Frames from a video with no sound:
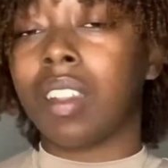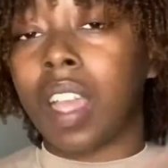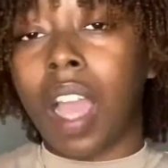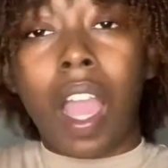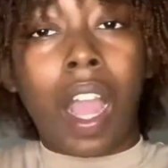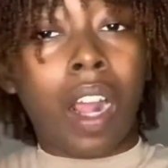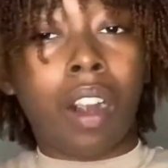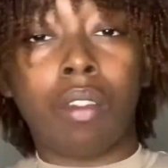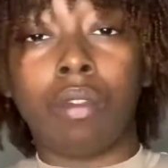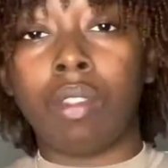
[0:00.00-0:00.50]

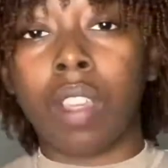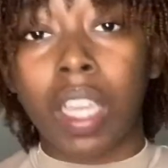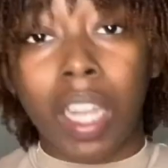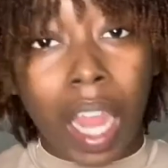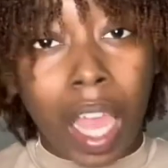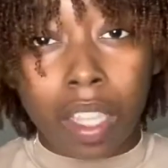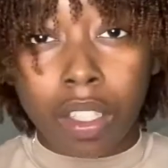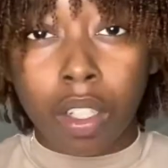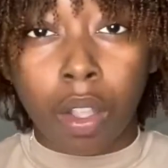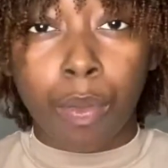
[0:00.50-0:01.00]
don't get locks
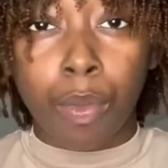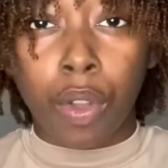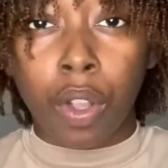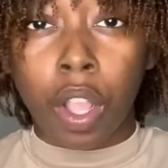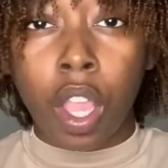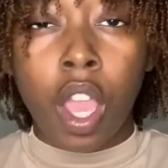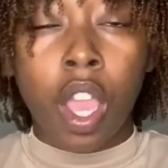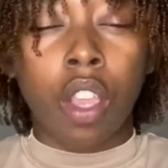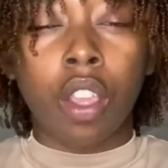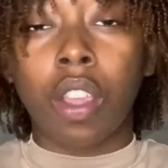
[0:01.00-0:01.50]
no more.
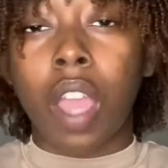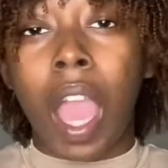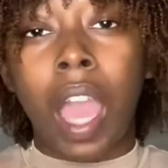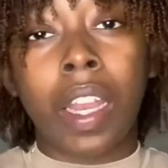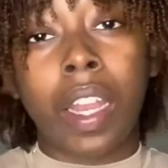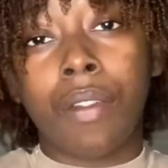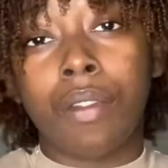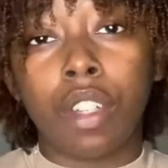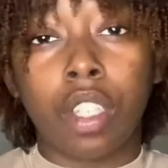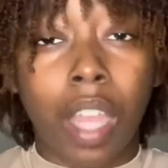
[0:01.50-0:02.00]

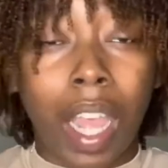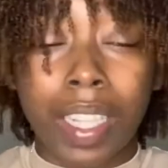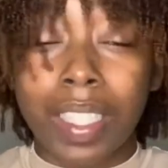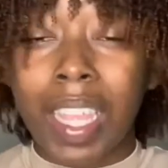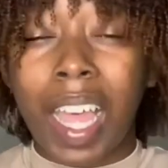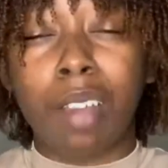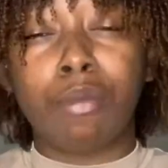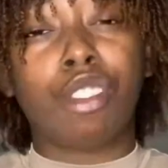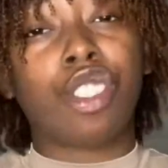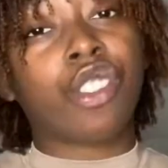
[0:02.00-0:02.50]
I stopped
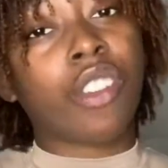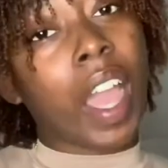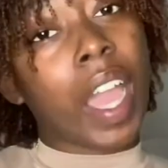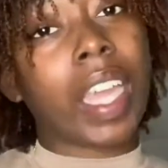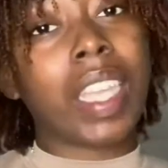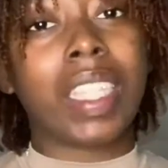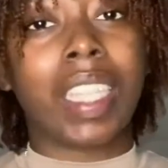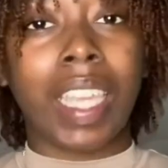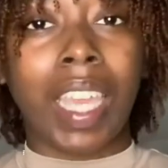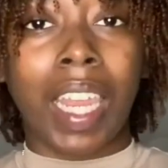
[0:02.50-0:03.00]
trying to
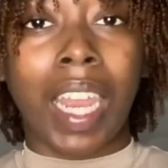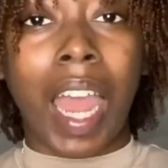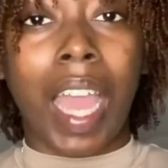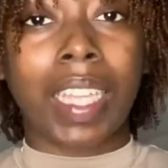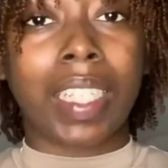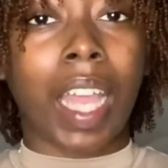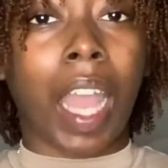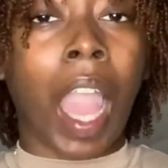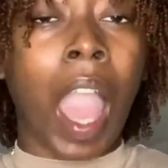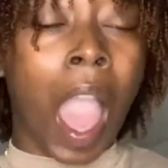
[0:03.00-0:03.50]
get locks.
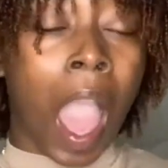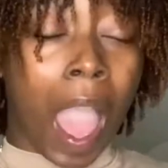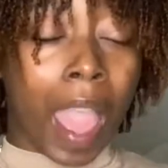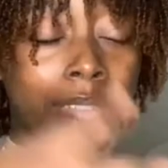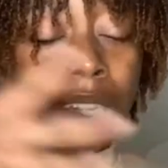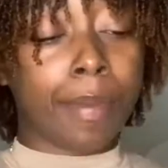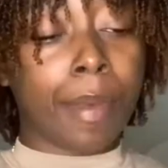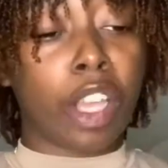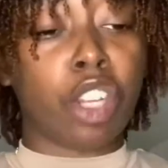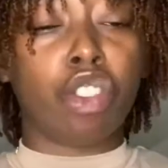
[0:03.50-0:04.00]
Like I had
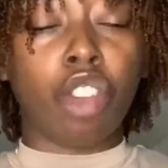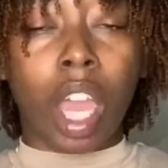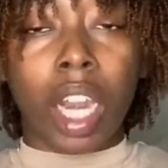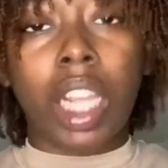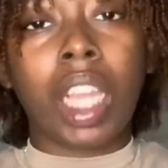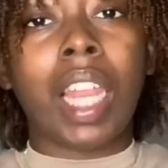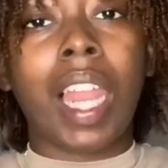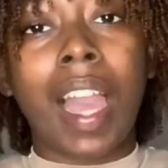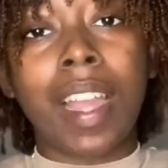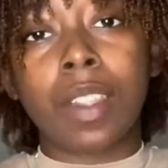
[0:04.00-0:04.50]
somebody try to get
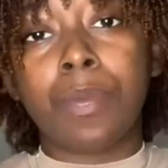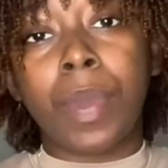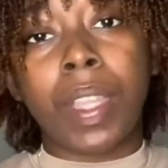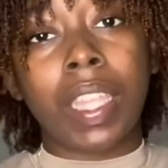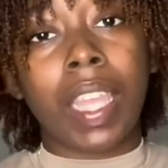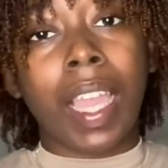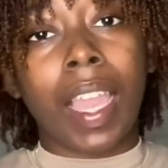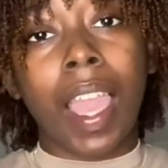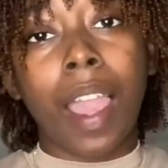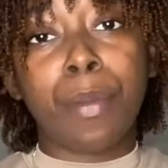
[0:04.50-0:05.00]
locks, but they
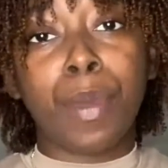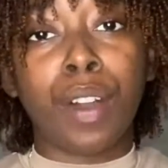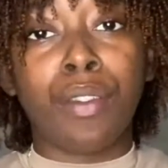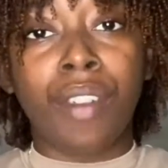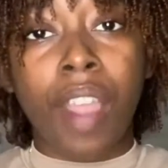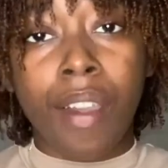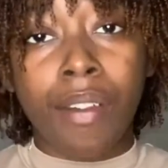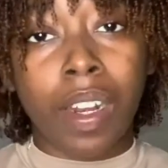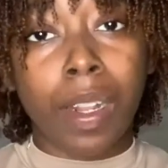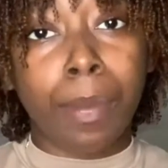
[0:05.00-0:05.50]
kept
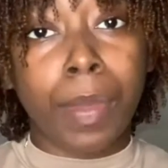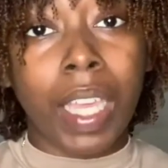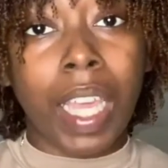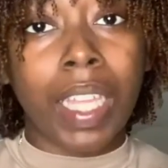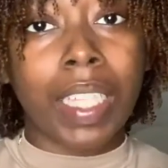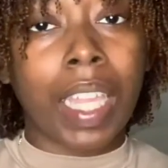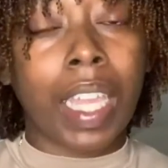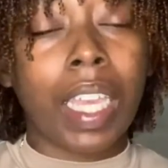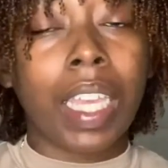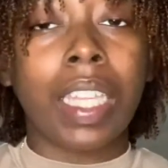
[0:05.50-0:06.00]
unraveling because they
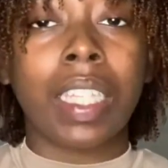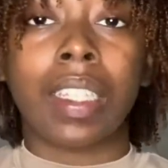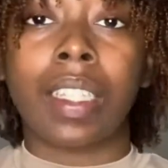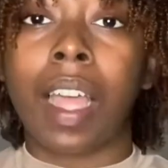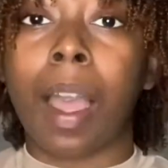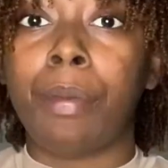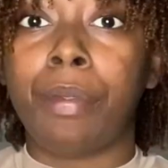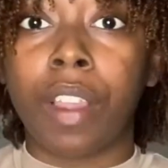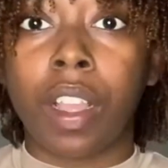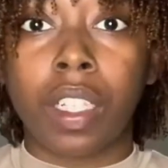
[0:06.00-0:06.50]
couldn't stop
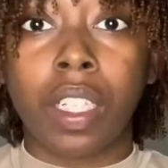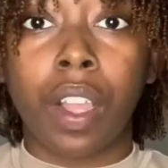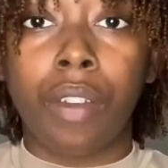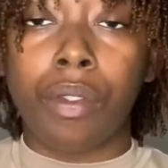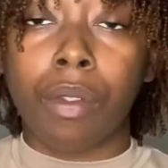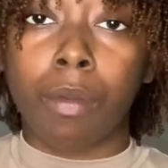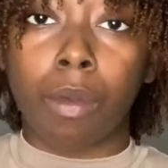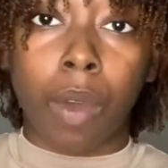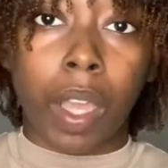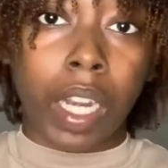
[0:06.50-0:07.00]
themselves from
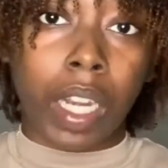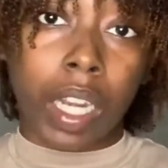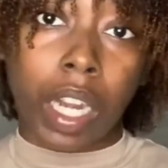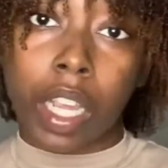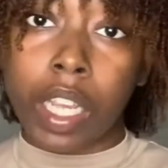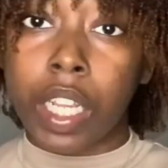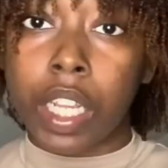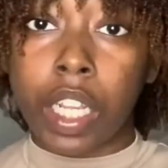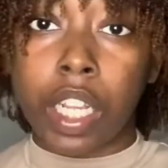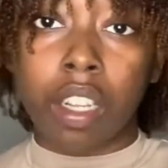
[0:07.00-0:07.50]
wetting their
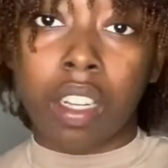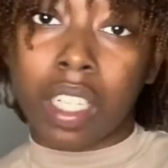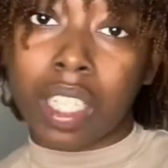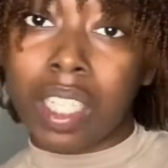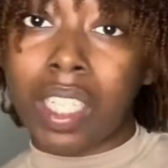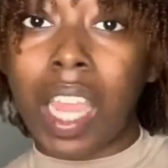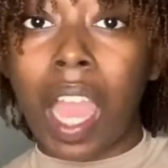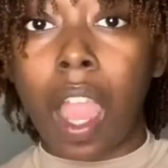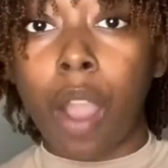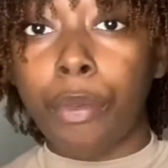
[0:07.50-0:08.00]
hair in the
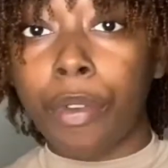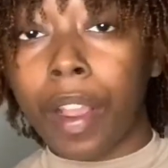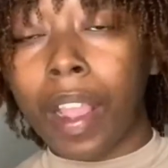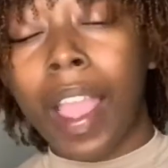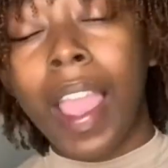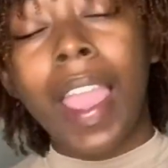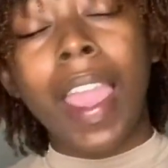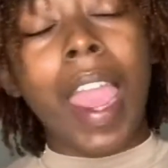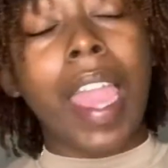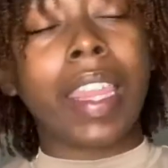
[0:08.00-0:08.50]
shower
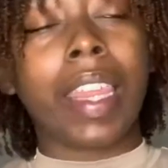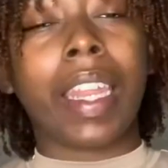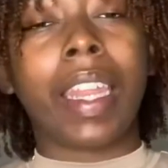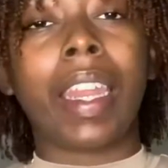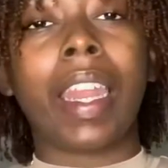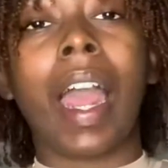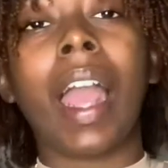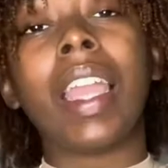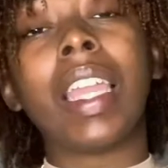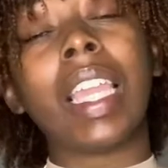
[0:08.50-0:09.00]
and
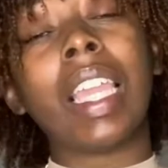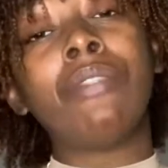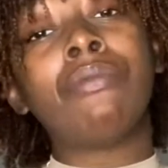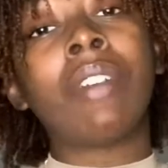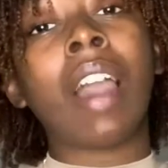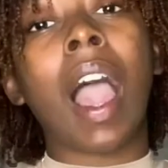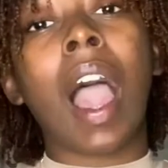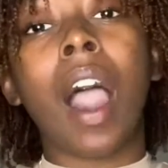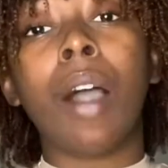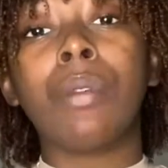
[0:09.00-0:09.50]
and even
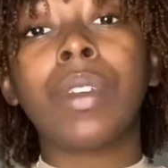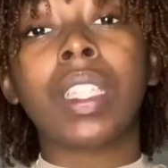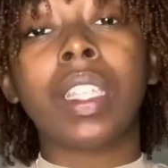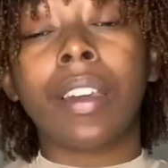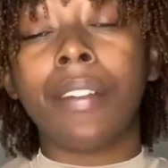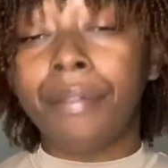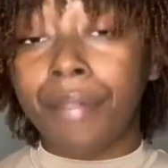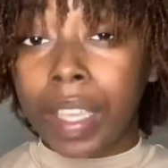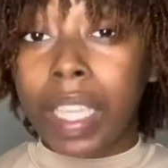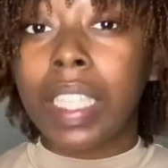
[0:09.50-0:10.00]
I was
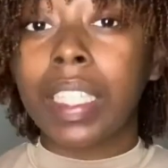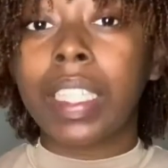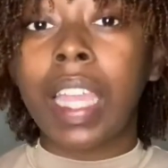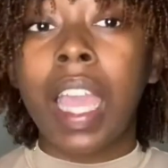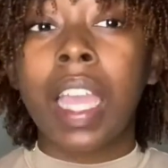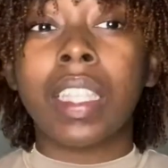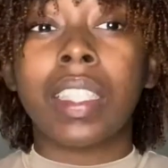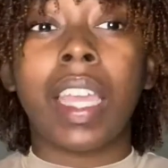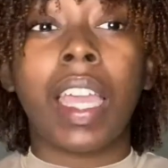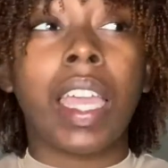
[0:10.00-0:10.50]
convinced
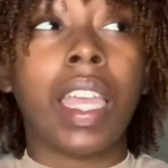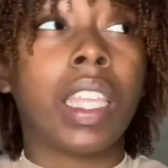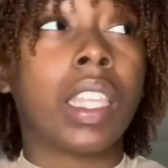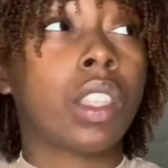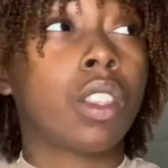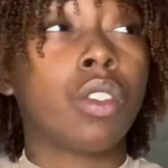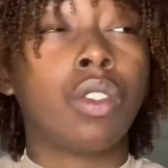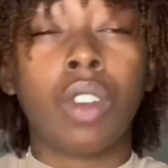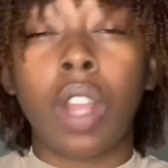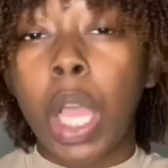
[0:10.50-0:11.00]
that, you
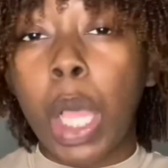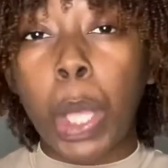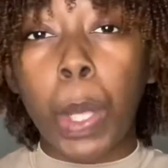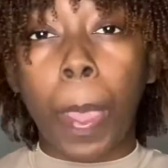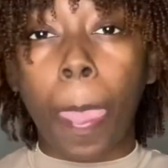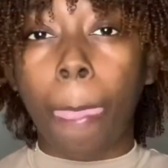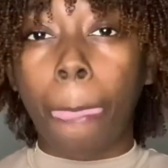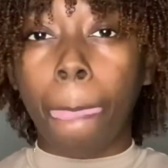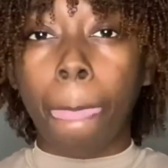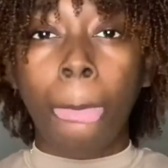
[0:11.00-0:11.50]
know,
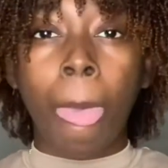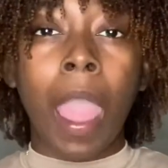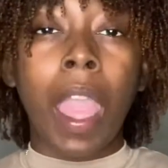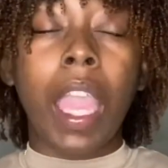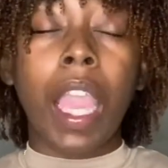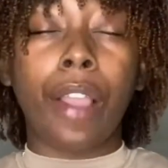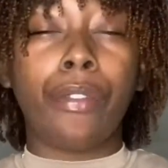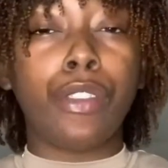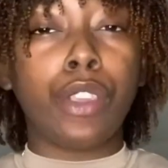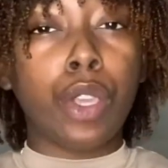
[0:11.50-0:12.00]

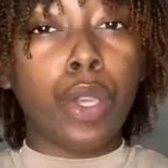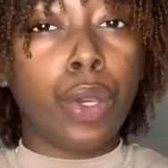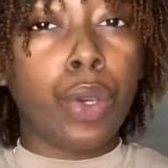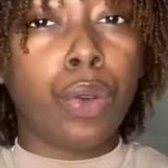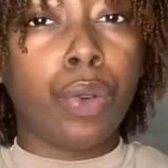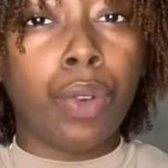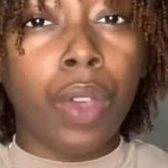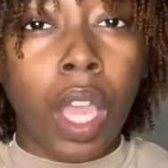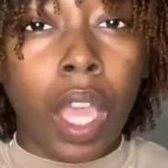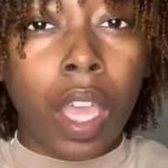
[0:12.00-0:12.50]
if you
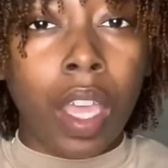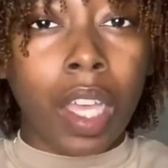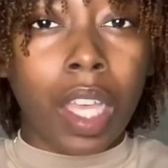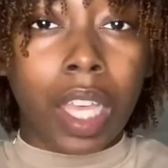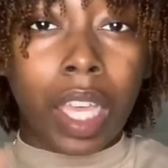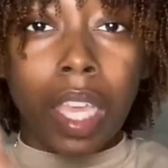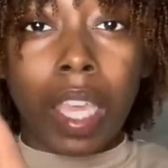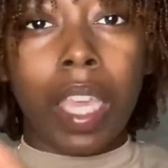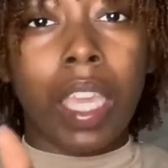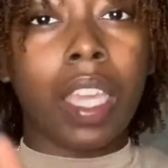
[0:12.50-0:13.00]

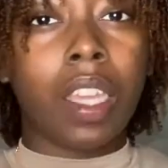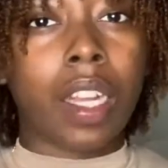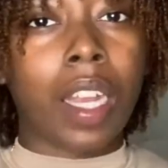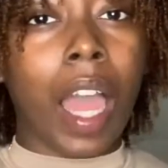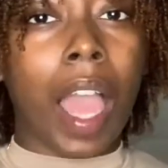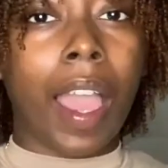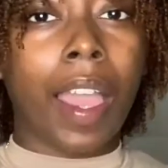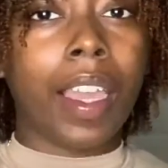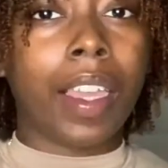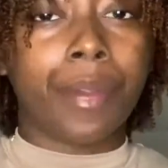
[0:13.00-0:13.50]
couldn't,
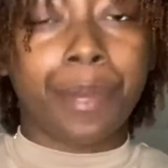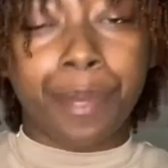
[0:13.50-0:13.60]
like,